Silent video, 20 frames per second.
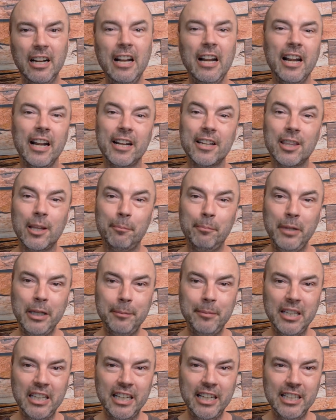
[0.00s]
and the
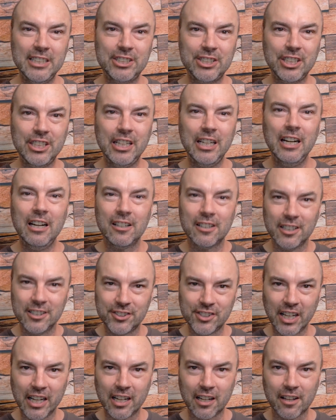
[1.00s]
BBEG, the
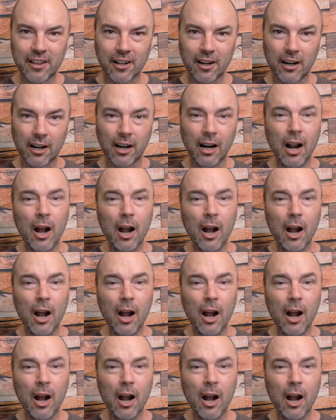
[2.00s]
Xanathar,